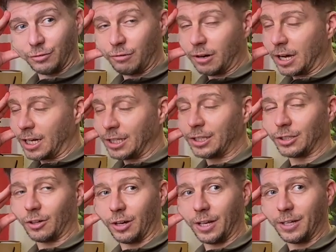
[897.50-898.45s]
really
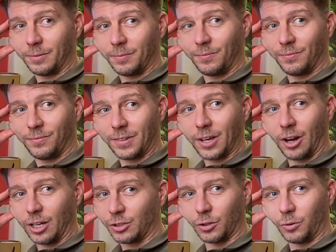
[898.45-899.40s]
solid.
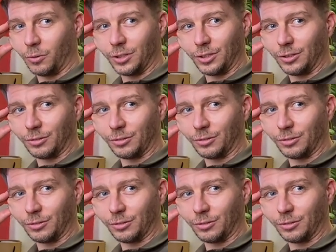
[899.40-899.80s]
Kizer always use